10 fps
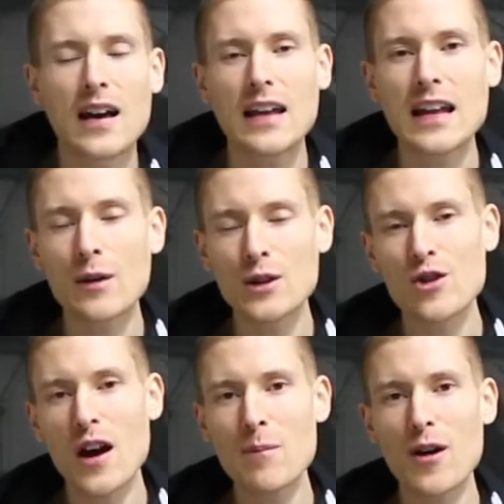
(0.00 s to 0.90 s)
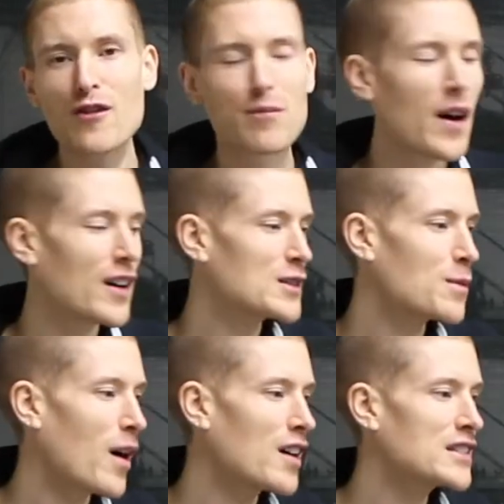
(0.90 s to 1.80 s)
And now we'll try both bars, so
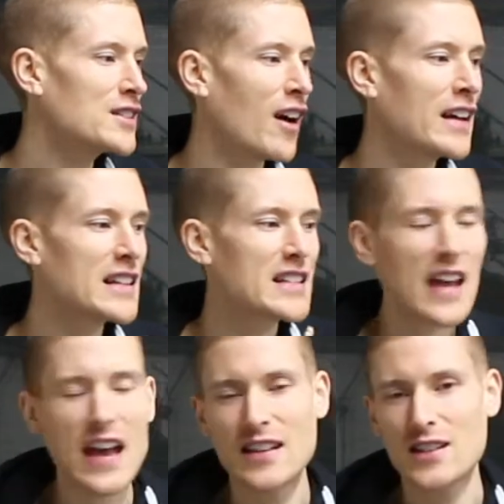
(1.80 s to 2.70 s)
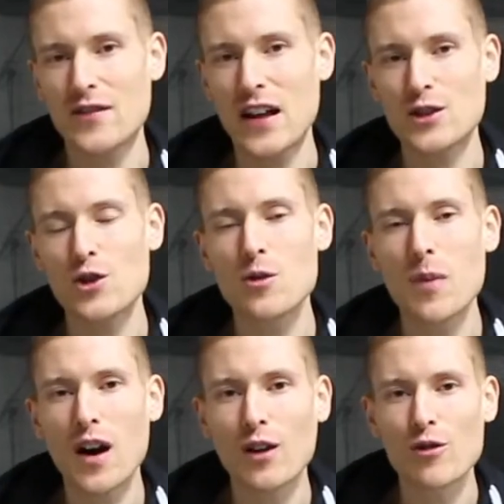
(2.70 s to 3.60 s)
bars 9 and 10, so that
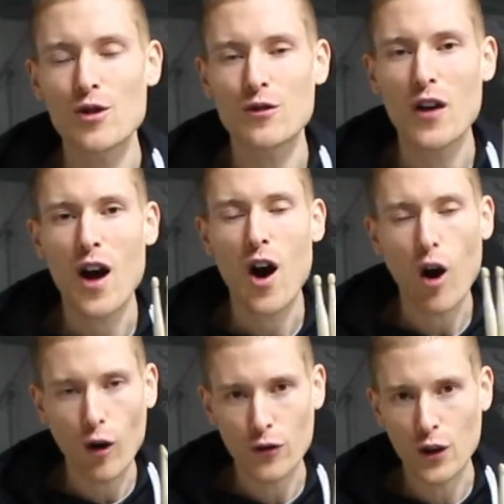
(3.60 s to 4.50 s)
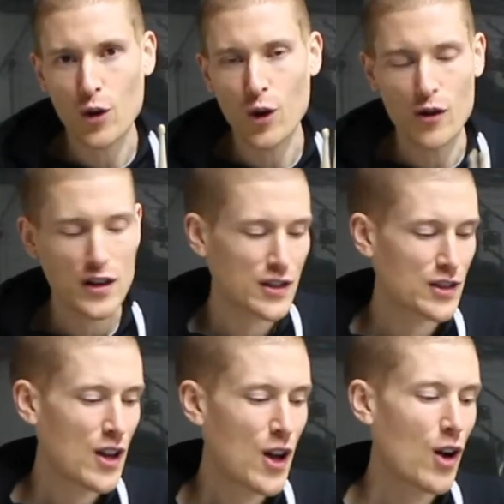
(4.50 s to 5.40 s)
2-bar groove of the
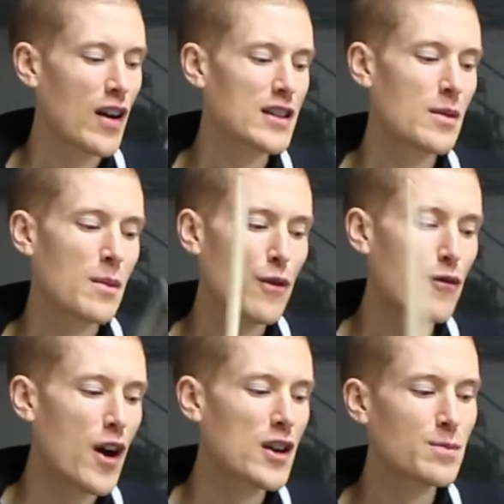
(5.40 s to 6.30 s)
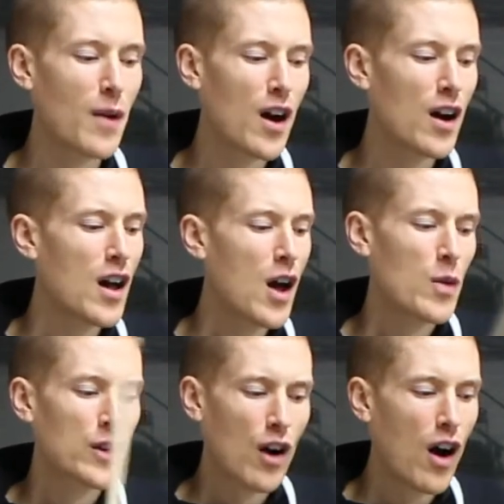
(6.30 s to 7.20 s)
chorus. Alright, so remember the first bar,
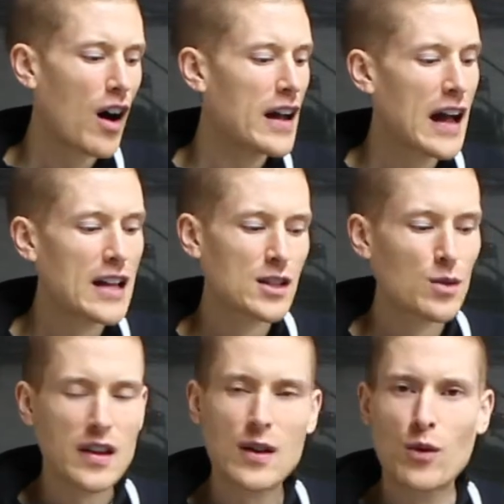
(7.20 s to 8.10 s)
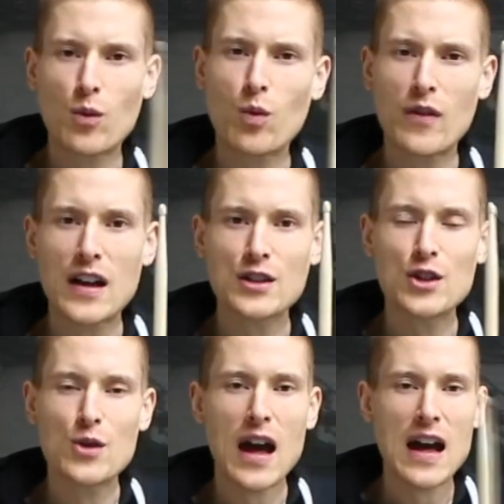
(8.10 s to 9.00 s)
we got hi-hats with our
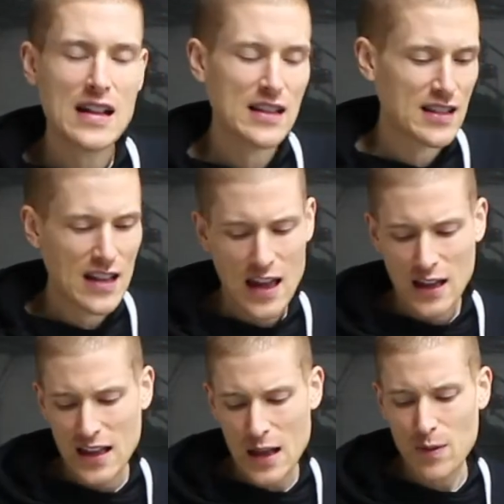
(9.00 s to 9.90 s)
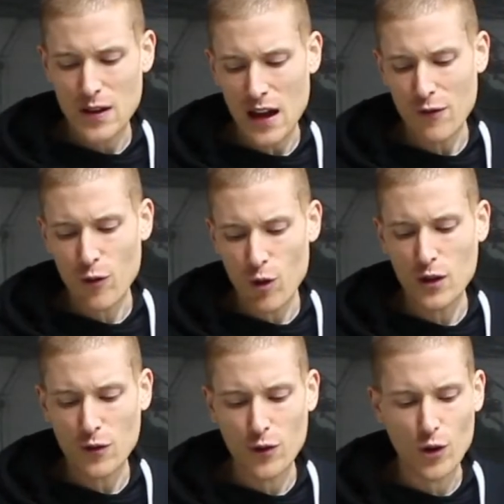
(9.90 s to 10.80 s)
2 hands, keeping that 4
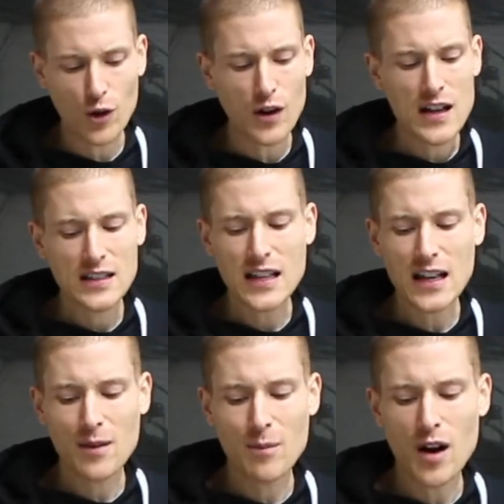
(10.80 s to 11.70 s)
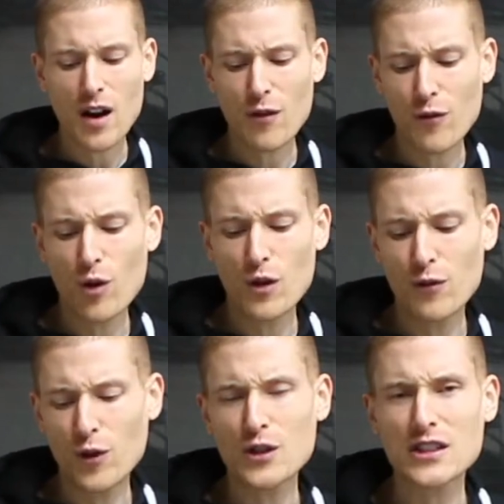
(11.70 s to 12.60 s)
on the floor. Second bar, 4 on the
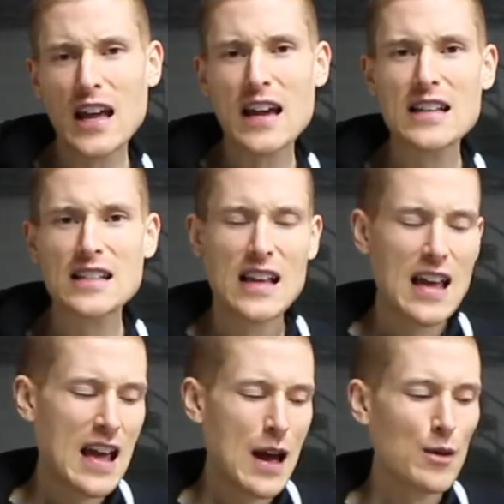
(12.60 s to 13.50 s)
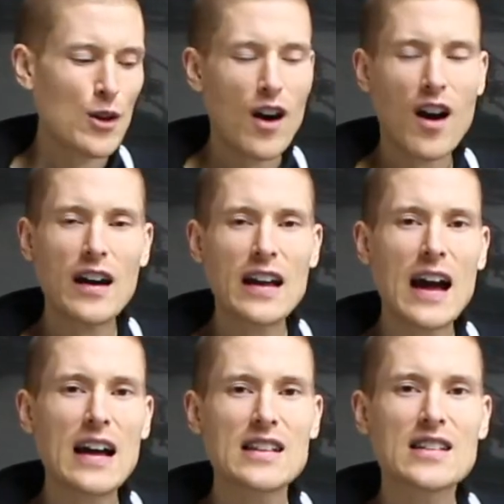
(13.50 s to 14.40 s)
floor stays, and we've got
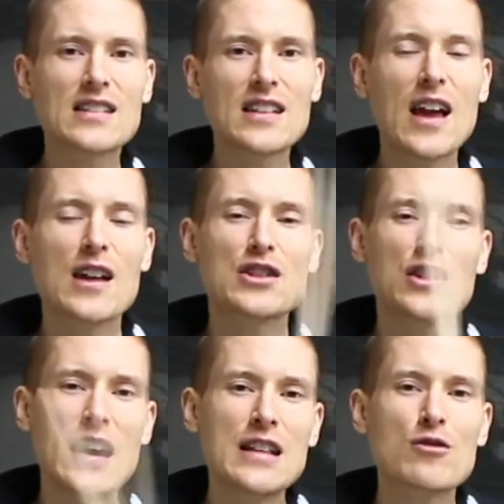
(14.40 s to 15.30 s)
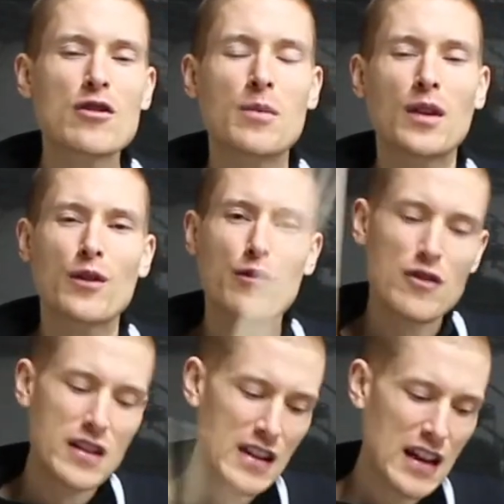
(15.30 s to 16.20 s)
hi-hats, change rhythm on the
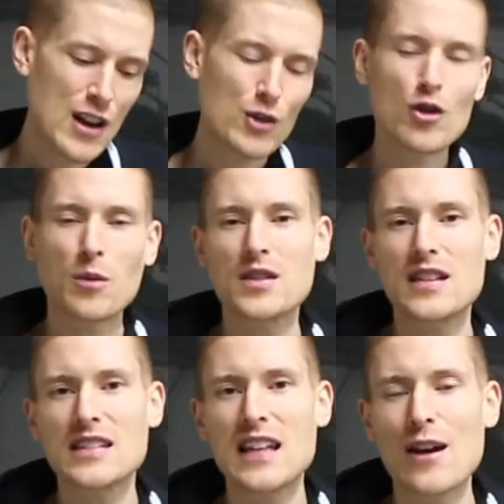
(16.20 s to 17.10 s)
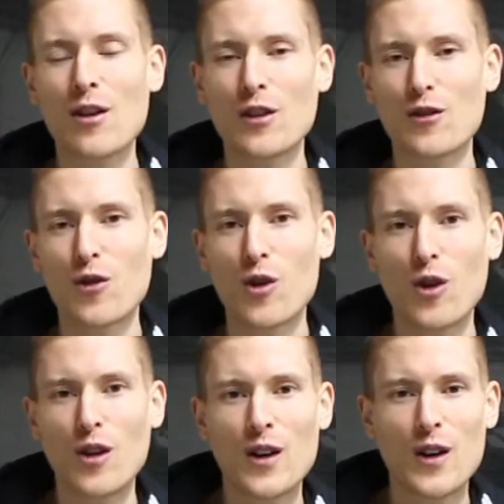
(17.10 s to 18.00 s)
3, drop to the snare on the
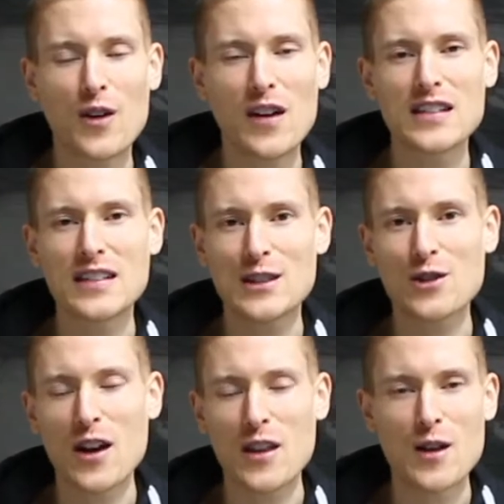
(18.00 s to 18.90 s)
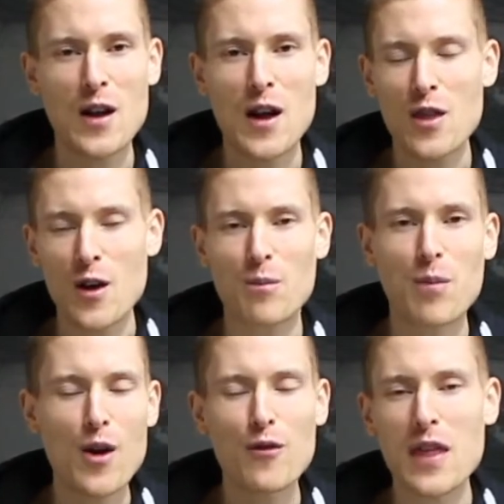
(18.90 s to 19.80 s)
4. Alright, so let's try
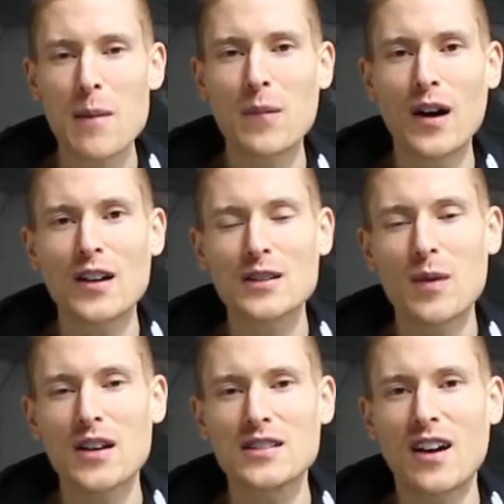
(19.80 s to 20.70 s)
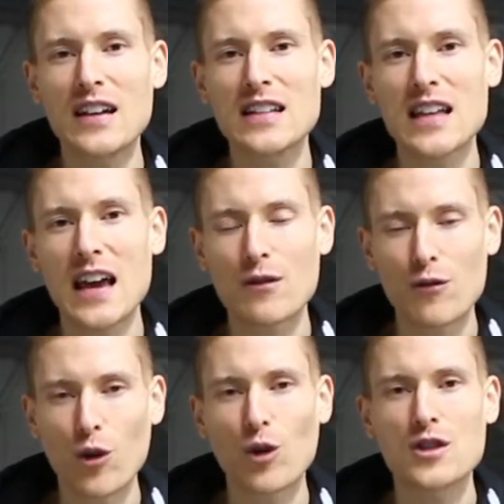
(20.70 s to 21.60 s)
both of them bars 9 and 10,
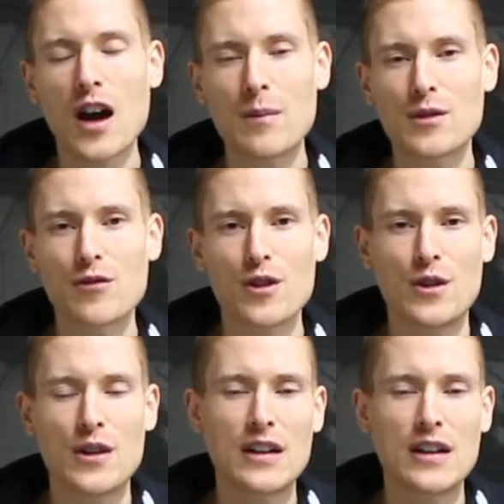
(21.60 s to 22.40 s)
4 times through.